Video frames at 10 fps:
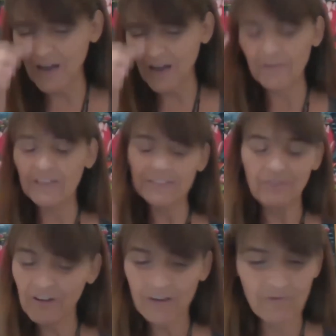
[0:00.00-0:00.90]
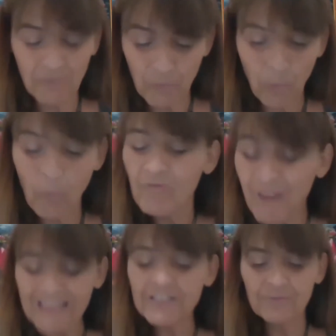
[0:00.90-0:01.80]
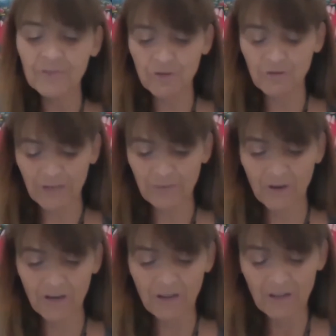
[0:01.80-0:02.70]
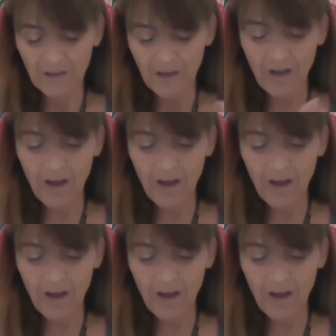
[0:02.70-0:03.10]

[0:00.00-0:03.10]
um, it's a very random story, but her